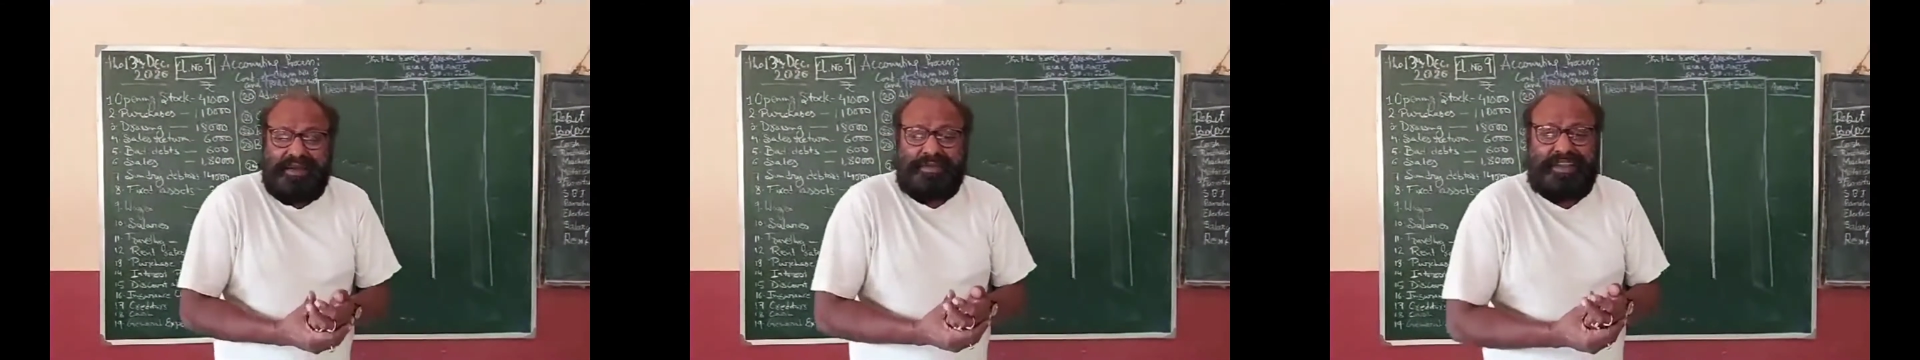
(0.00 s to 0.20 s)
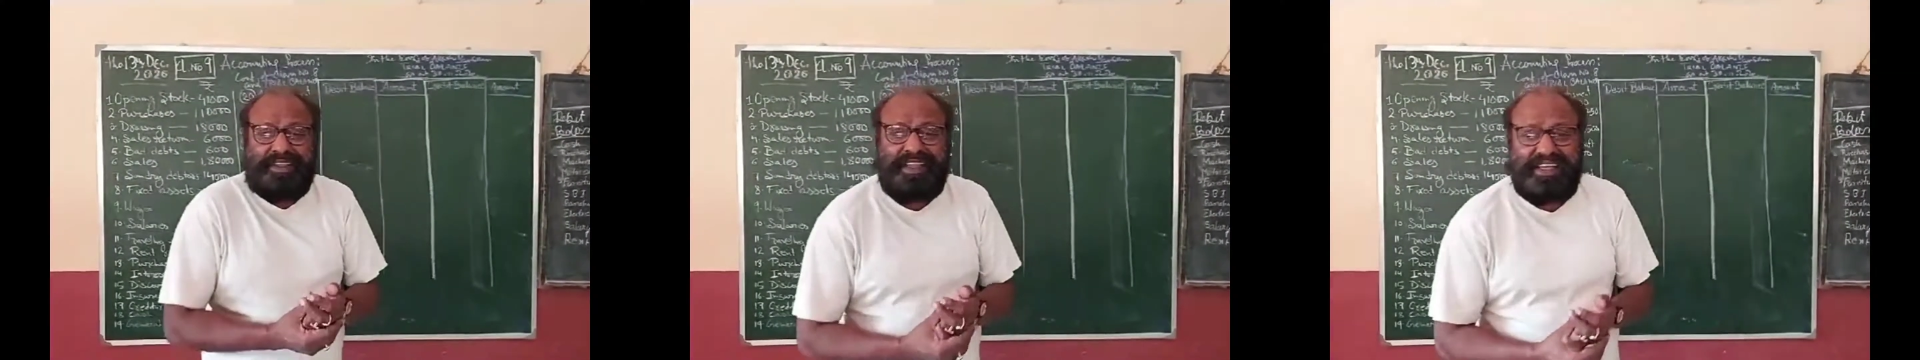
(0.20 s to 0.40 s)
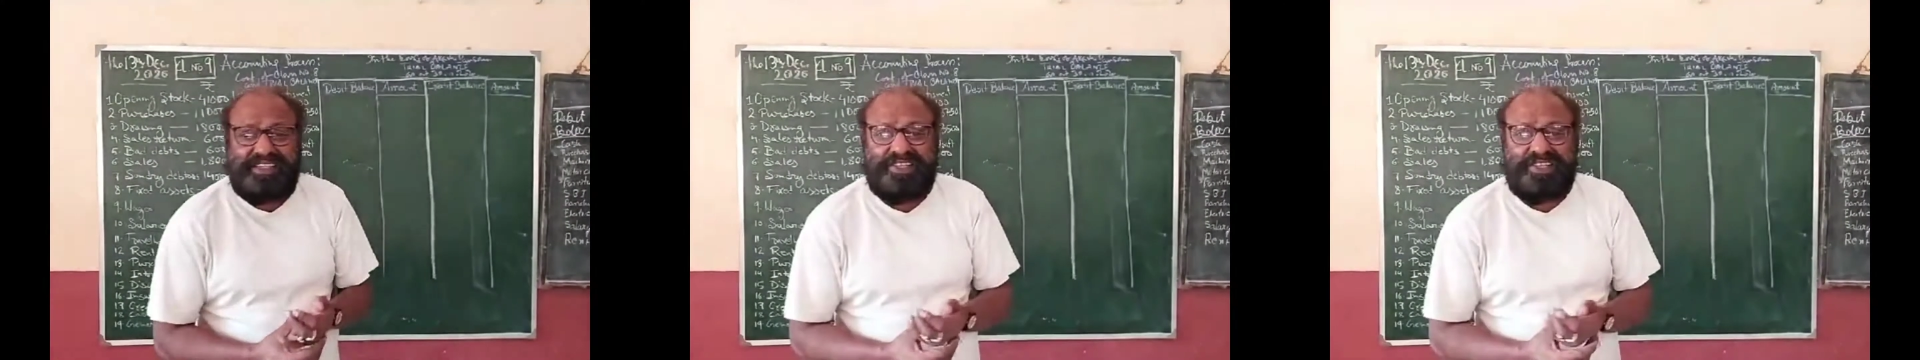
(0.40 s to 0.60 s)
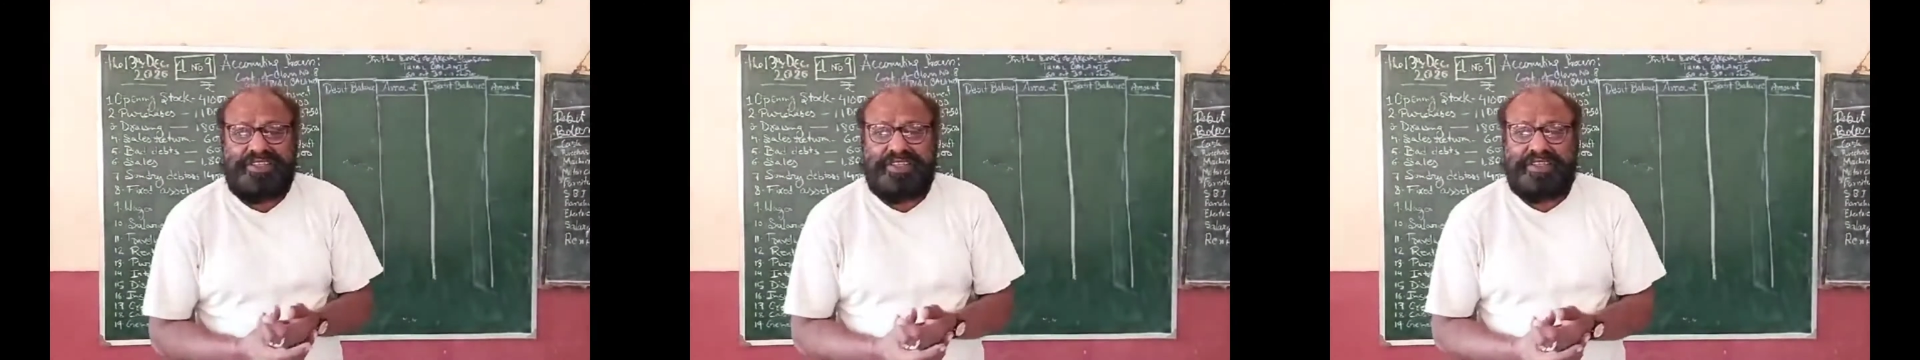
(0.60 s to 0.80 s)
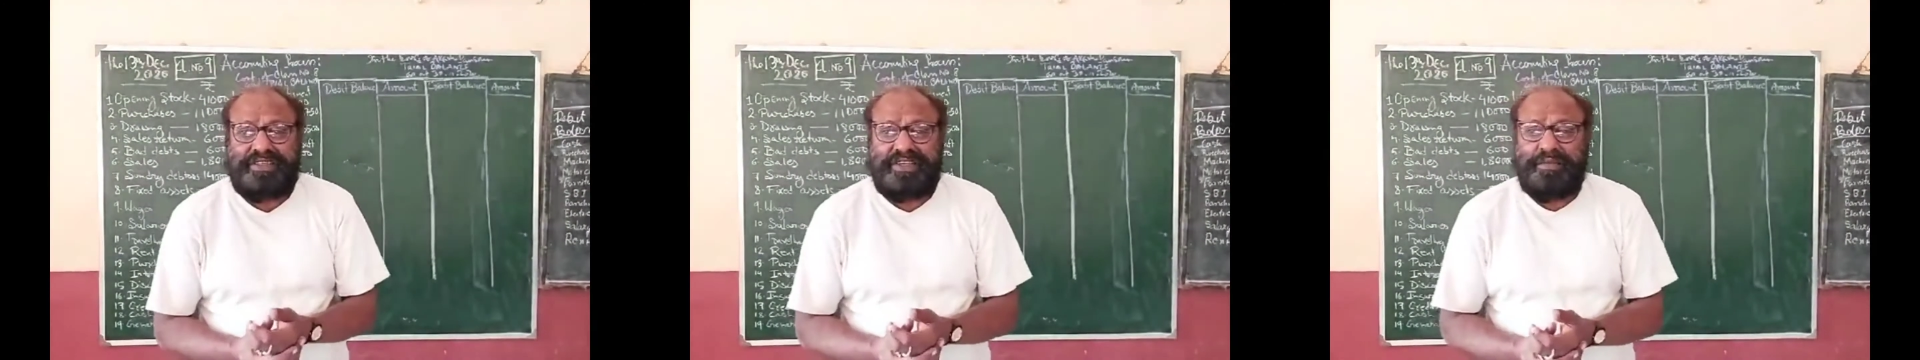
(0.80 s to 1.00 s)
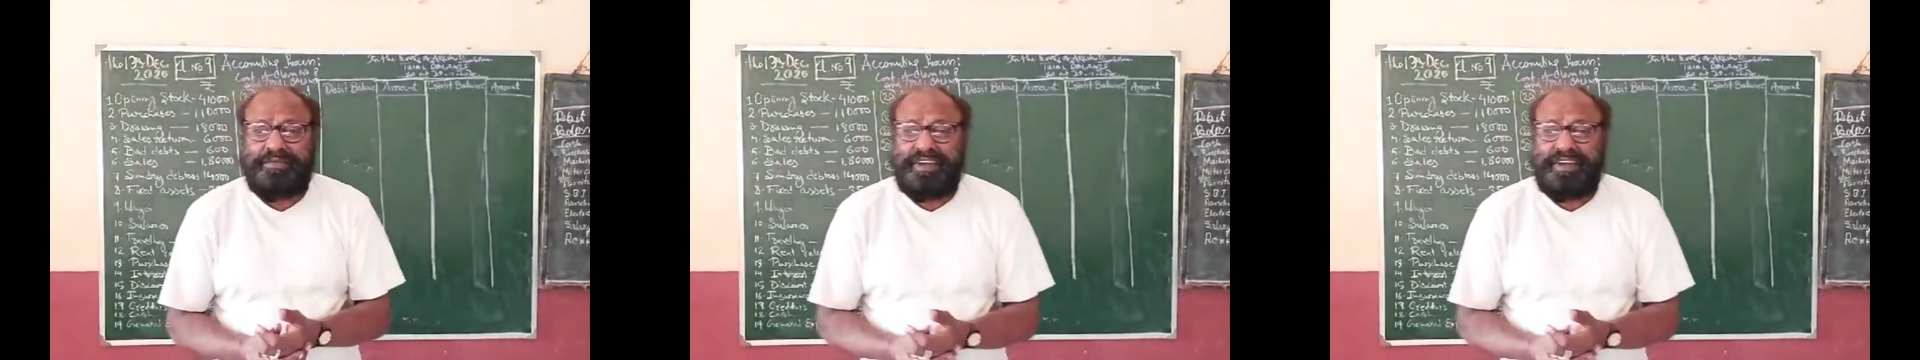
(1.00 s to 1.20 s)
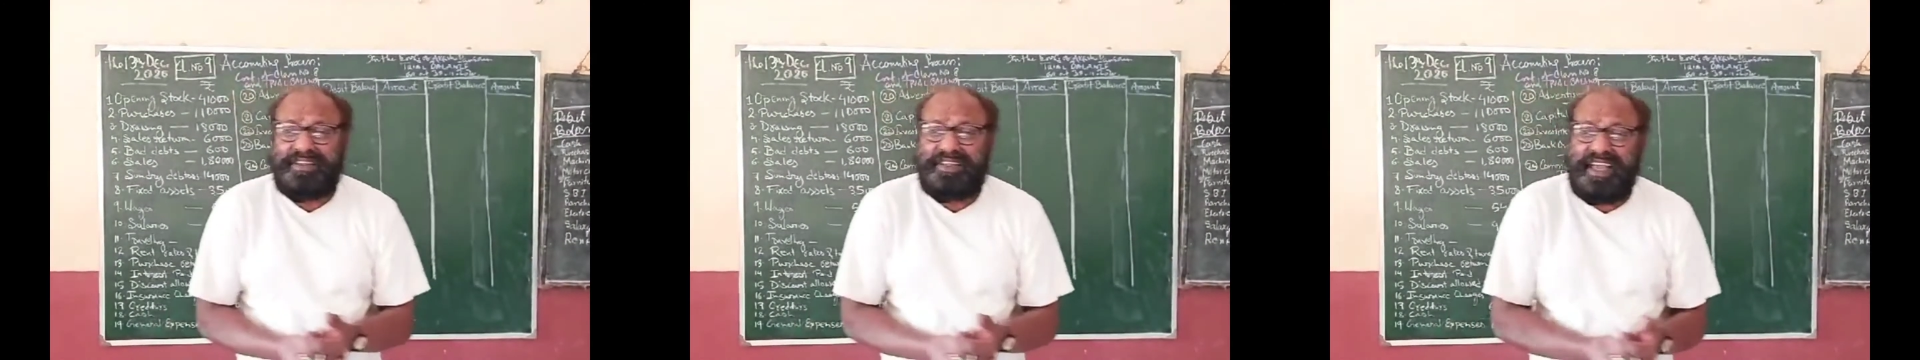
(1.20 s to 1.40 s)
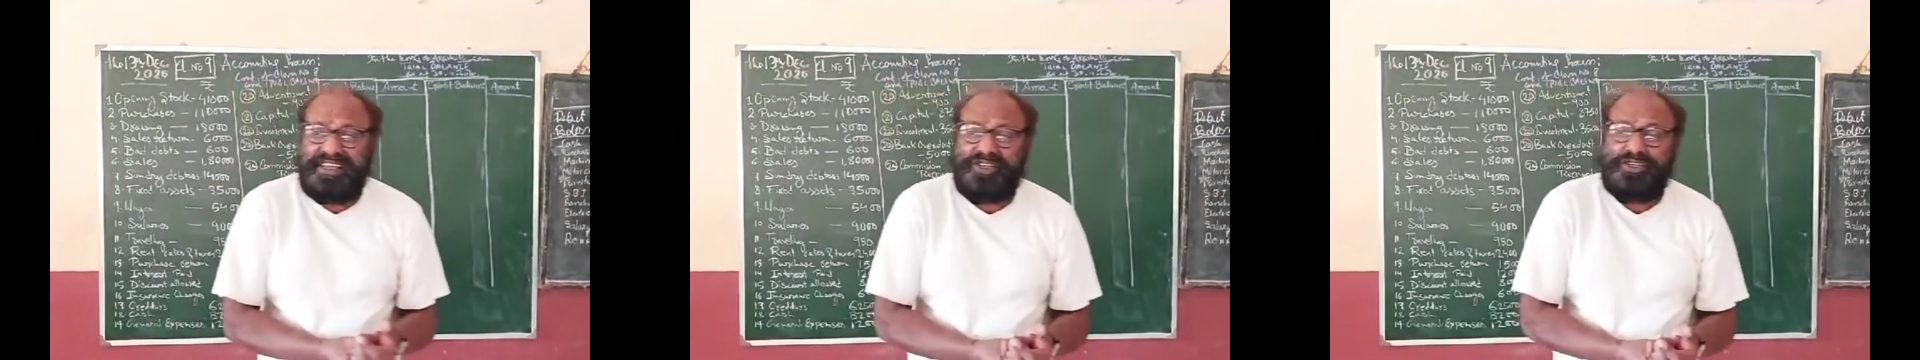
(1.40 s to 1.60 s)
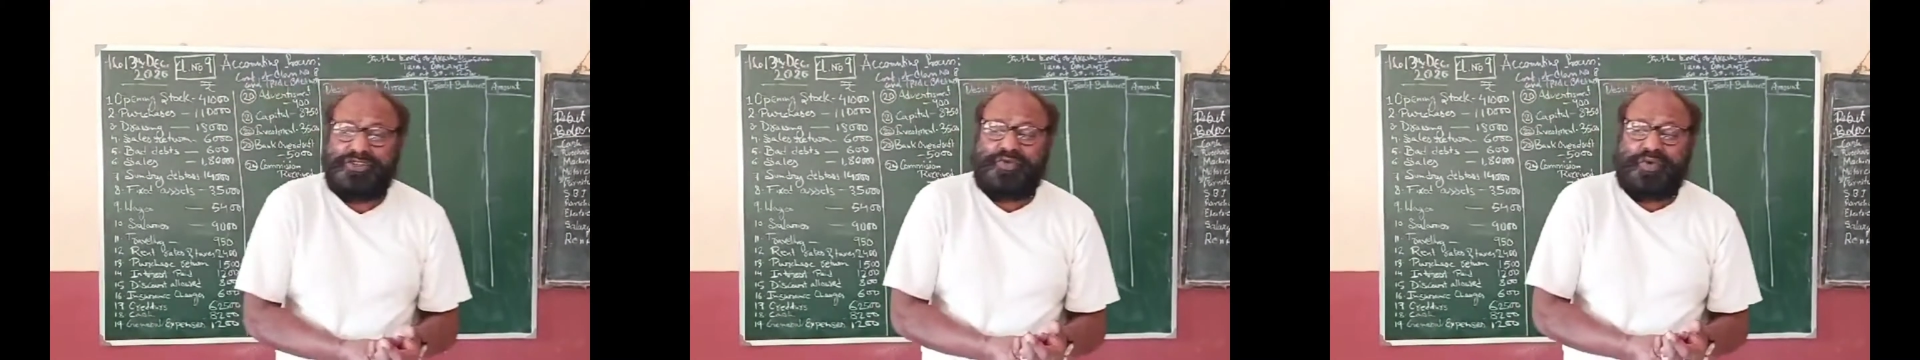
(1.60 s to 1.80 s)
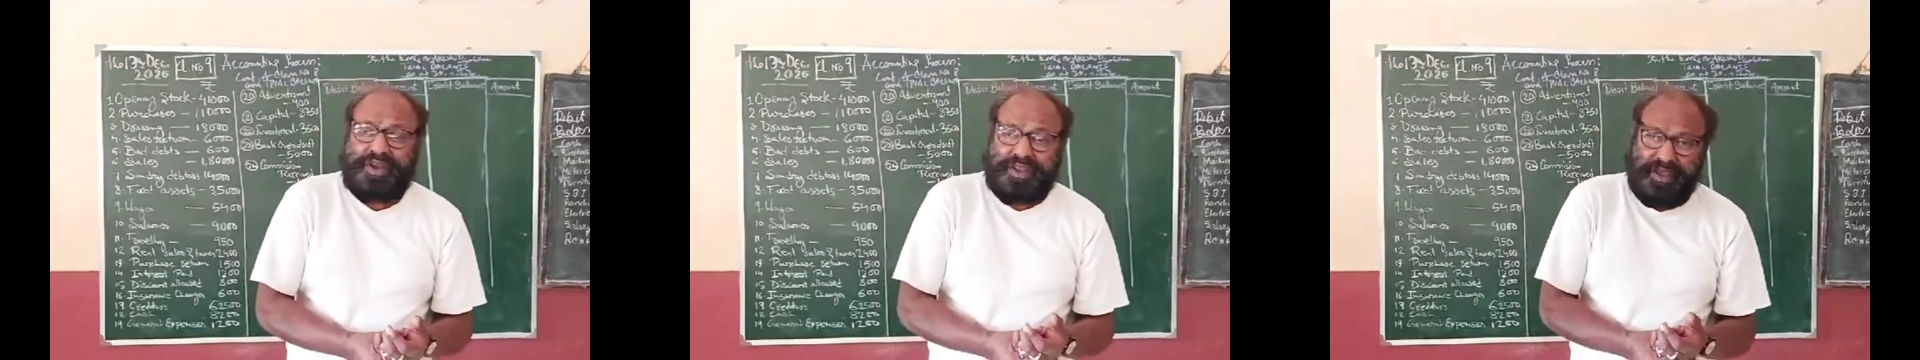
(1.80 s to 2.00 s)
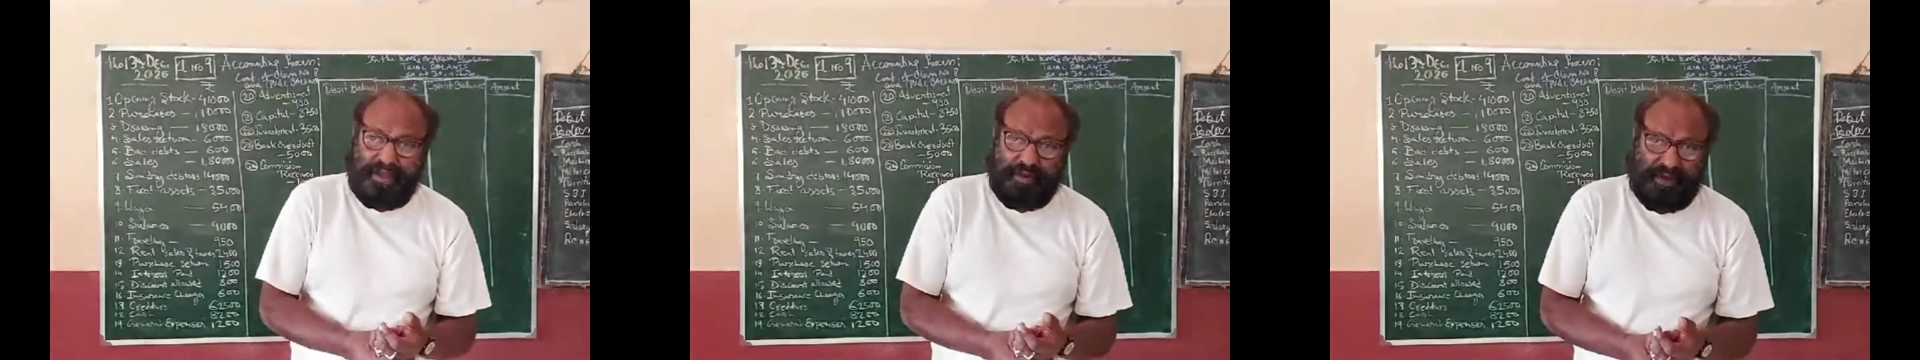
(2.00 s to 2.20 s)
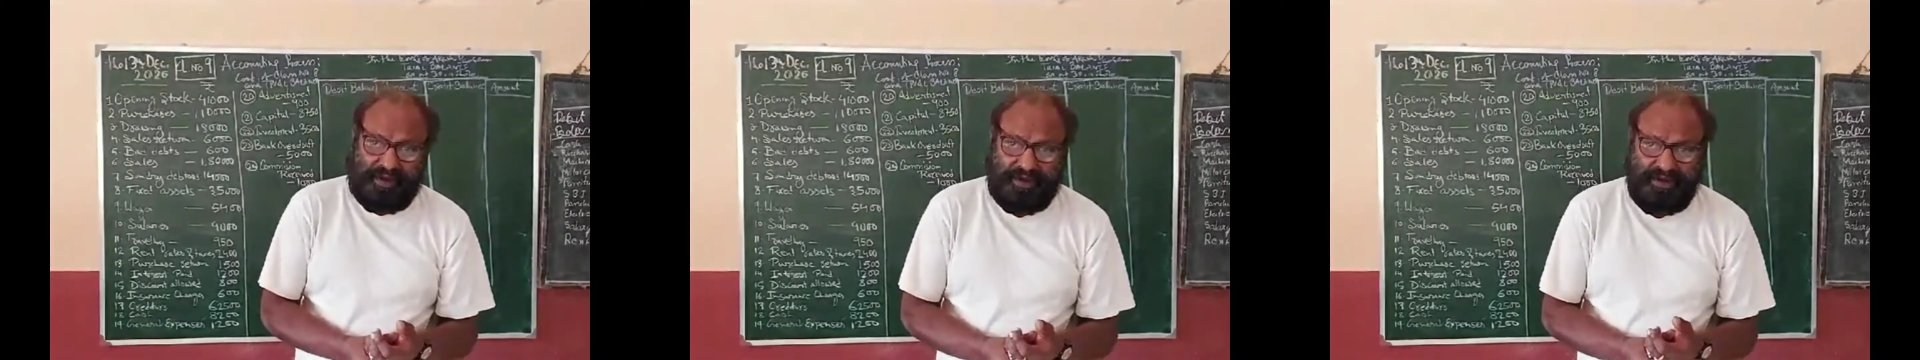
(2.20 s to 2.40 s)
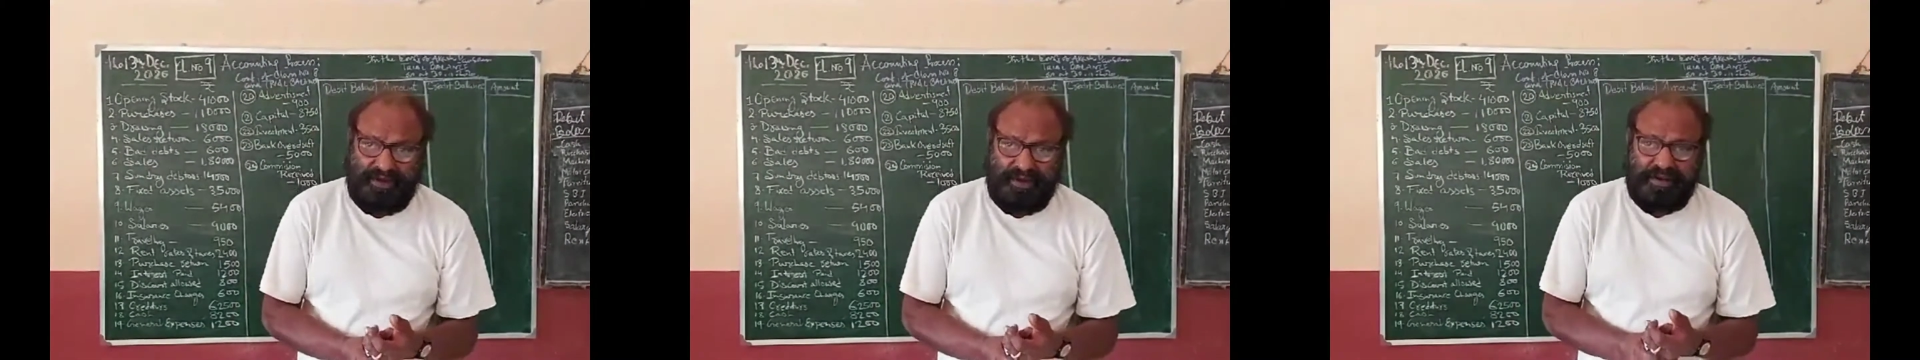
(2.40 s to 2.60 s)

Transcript: transactions were given.